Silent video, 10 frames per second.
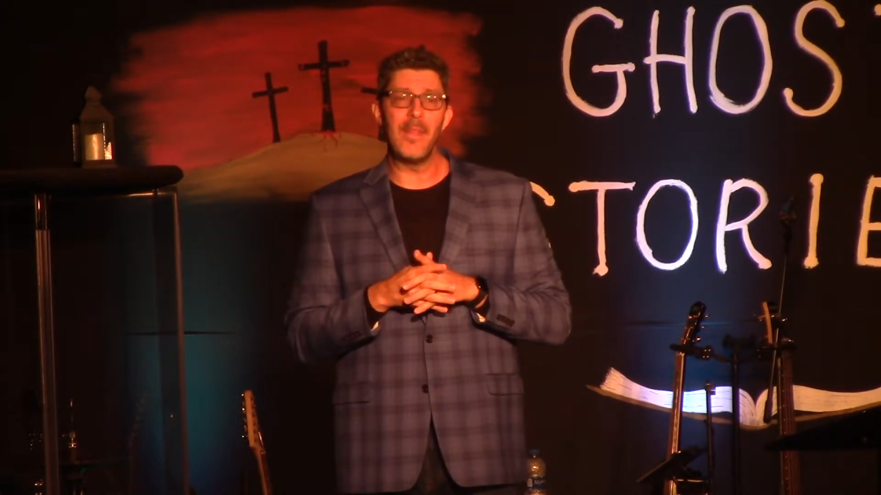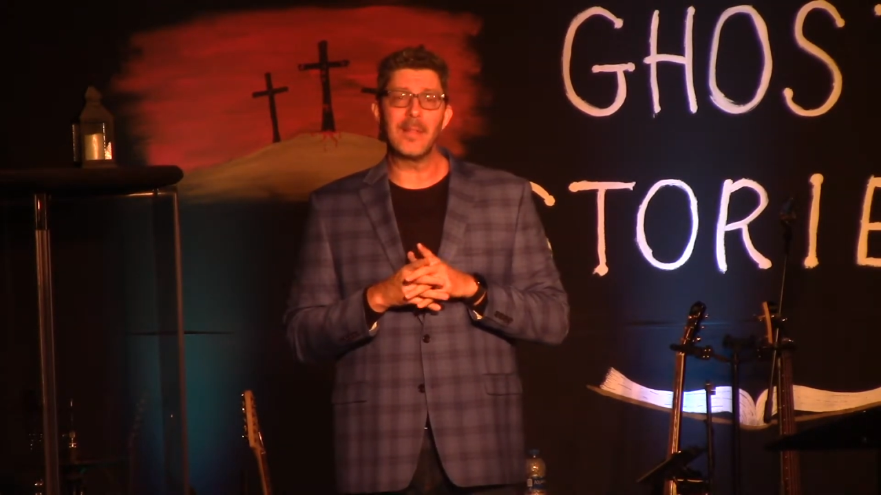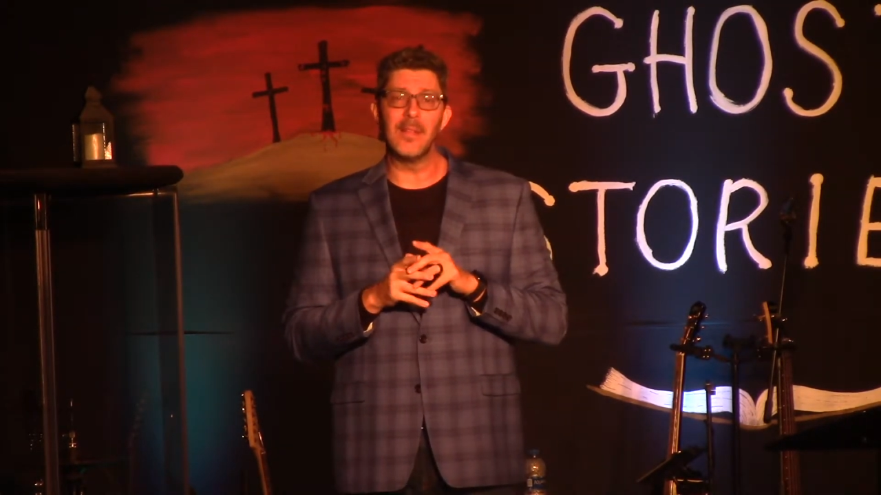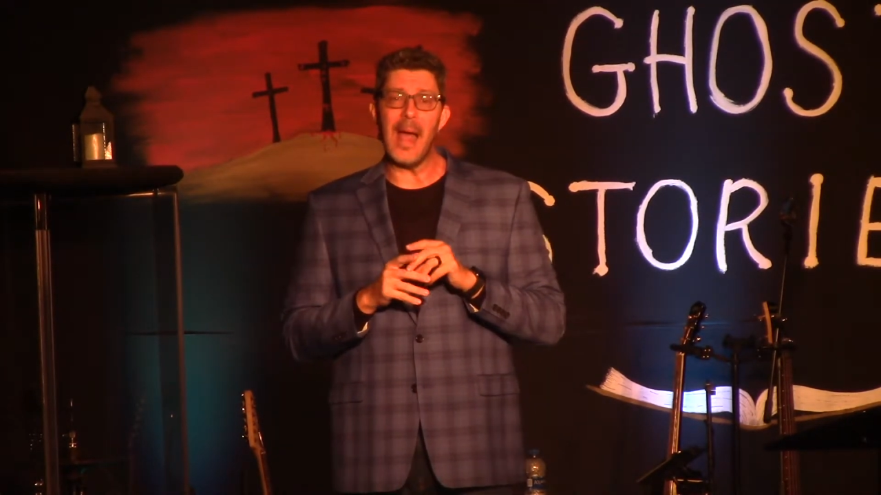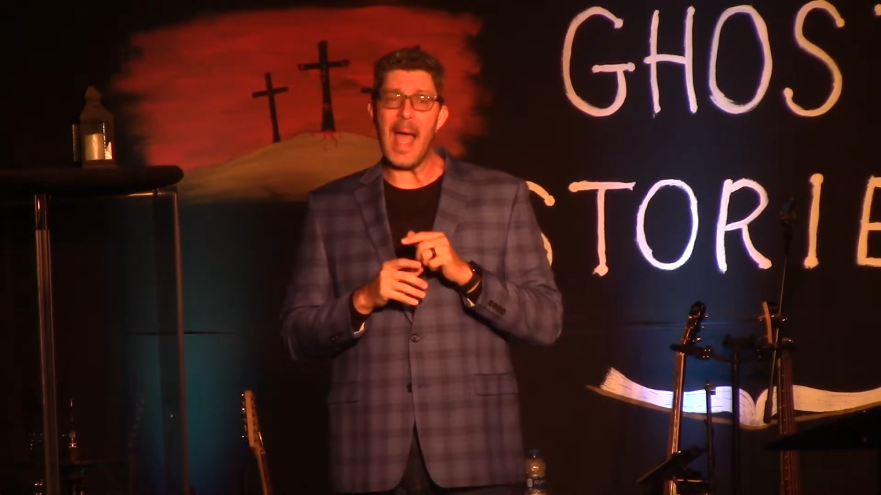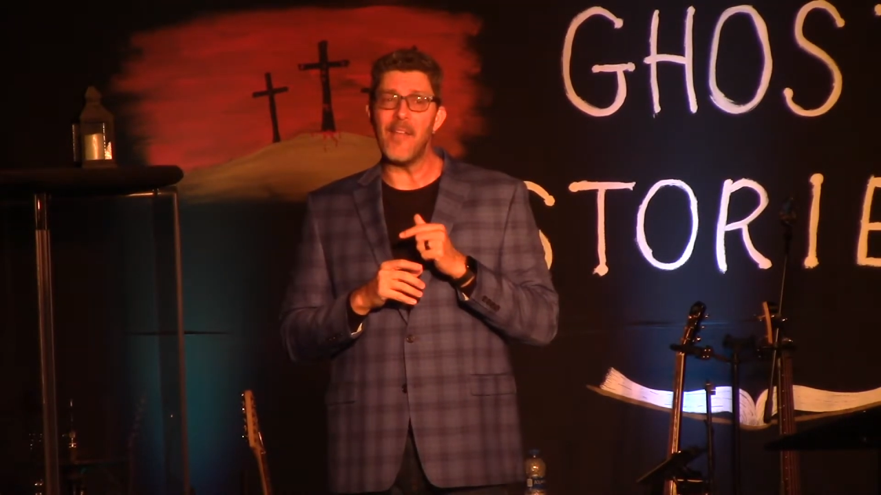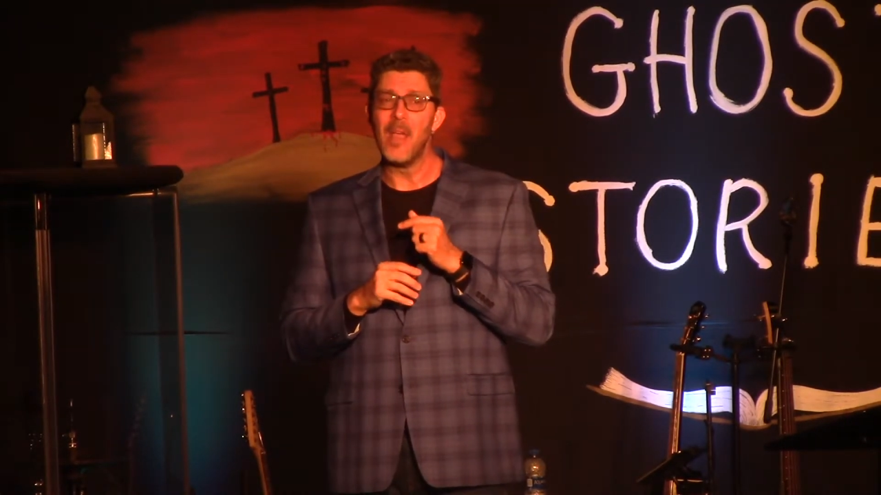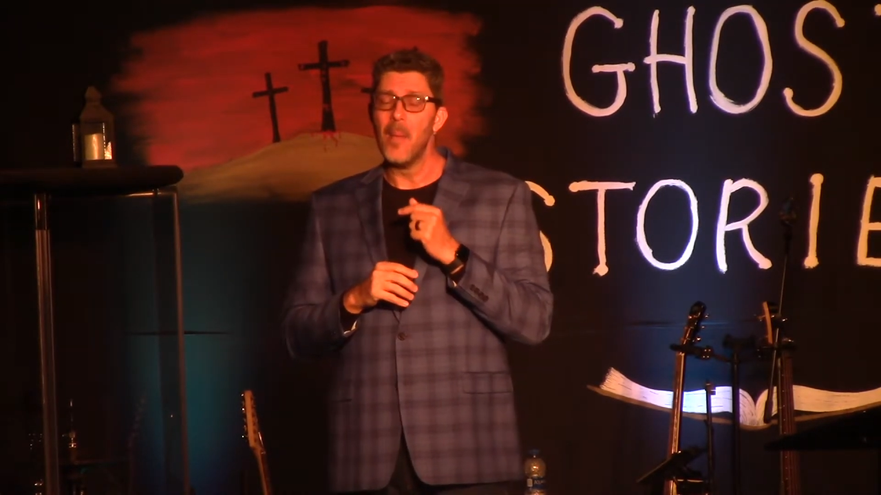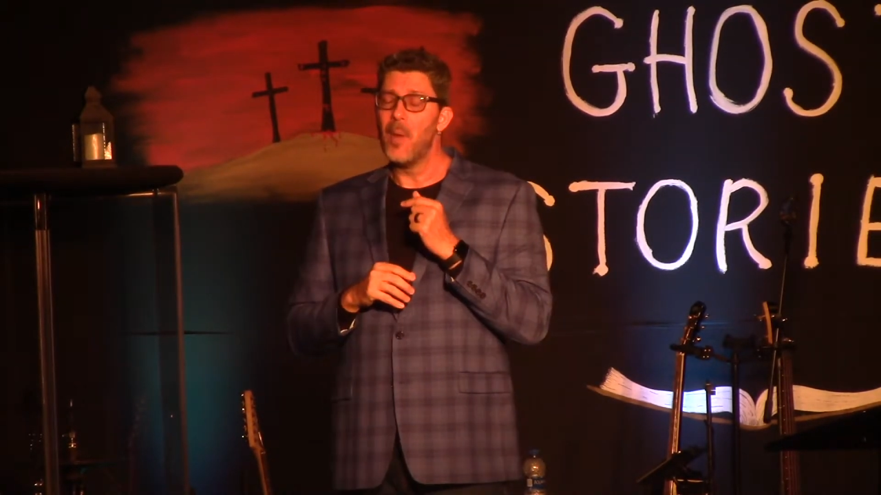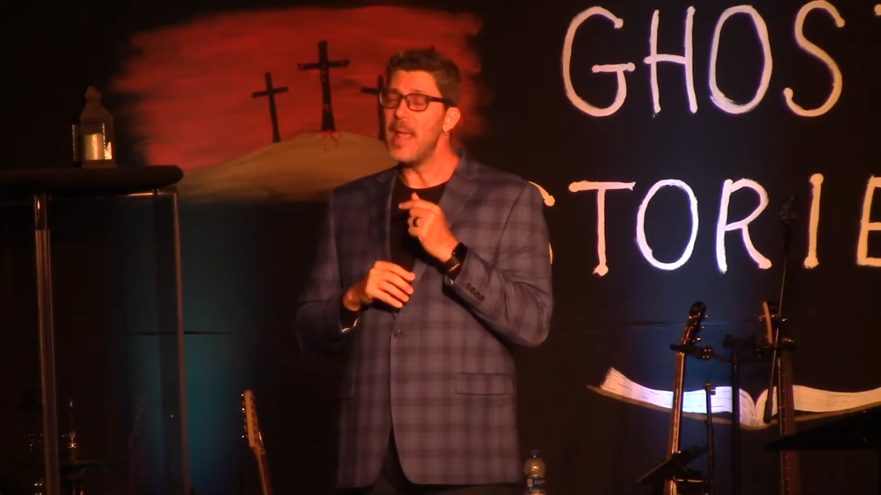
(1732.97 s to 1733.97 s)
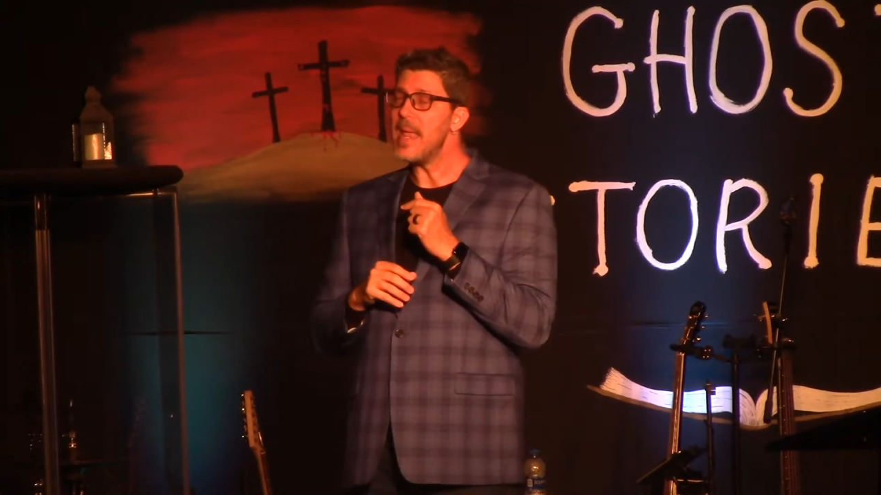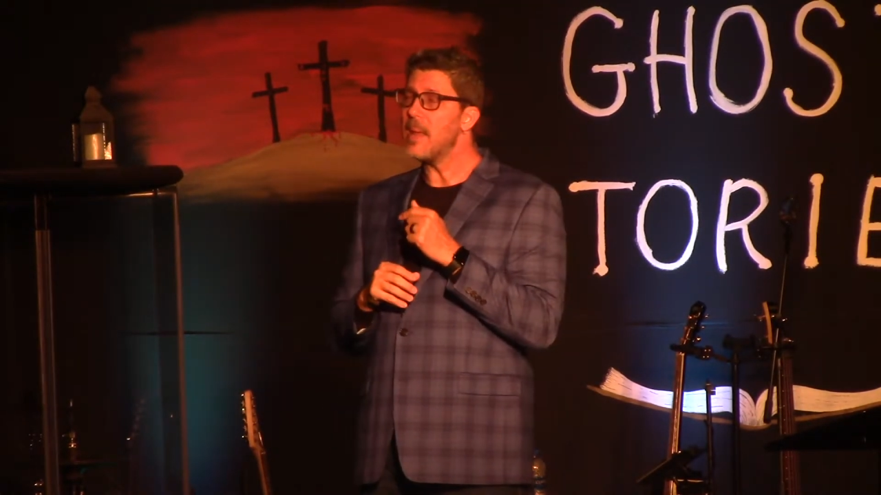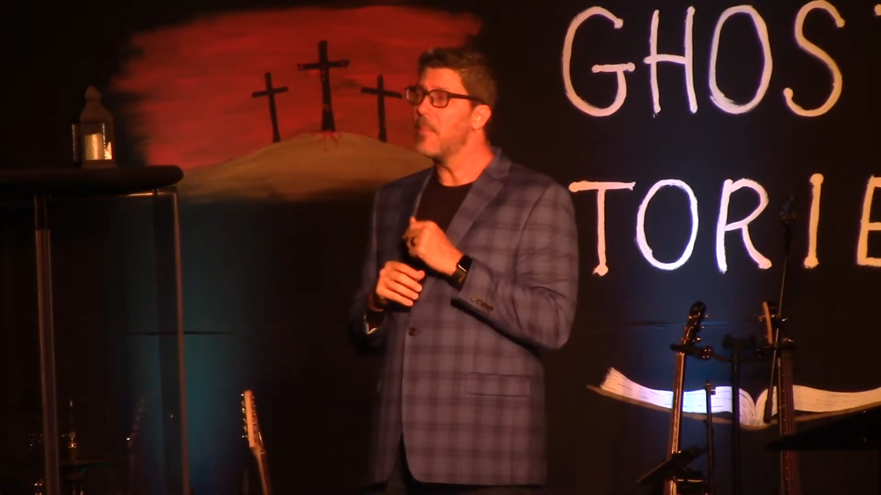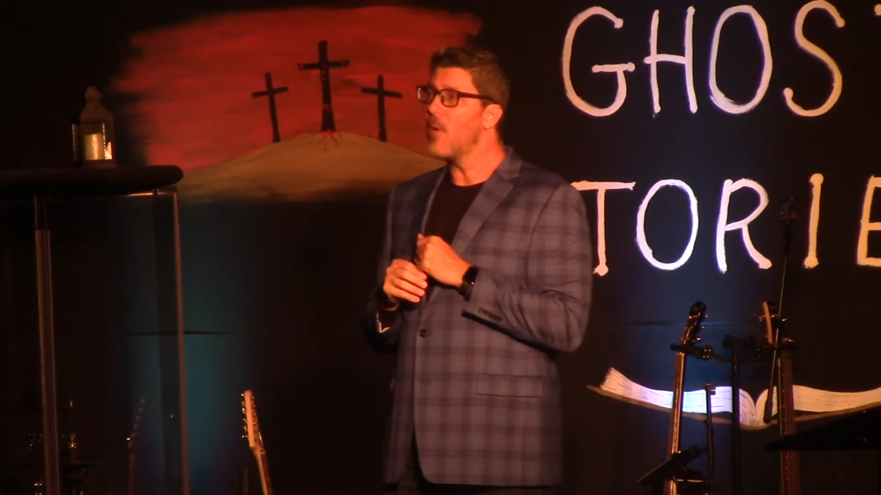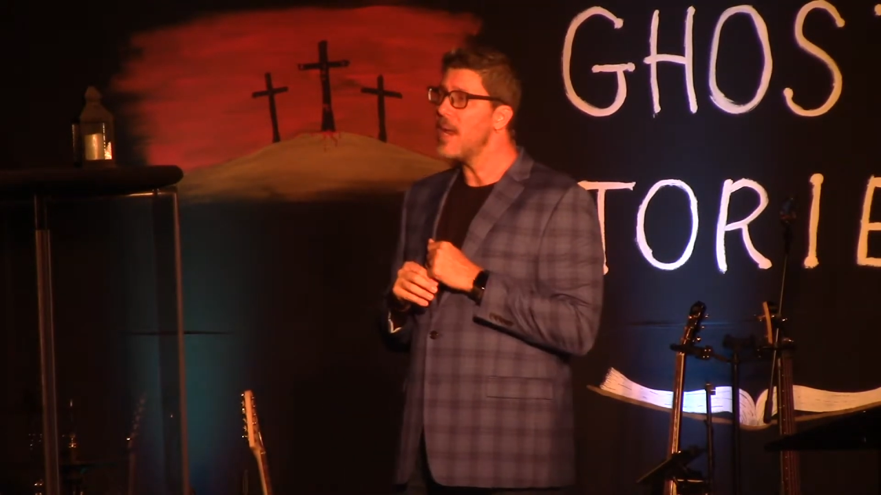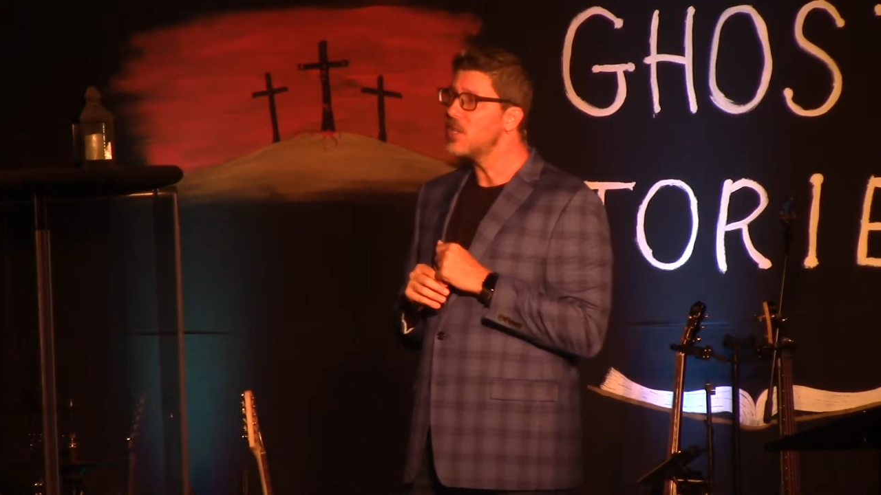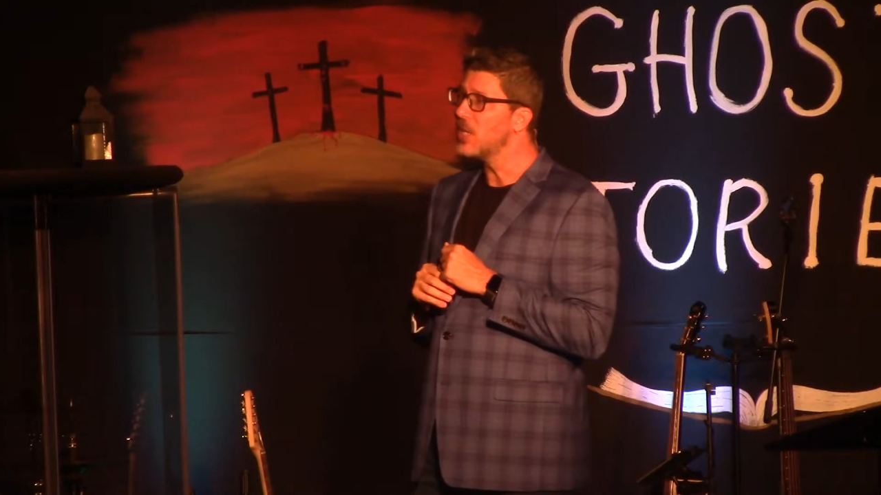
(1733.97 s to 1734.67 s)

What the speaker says: this life, but He can bring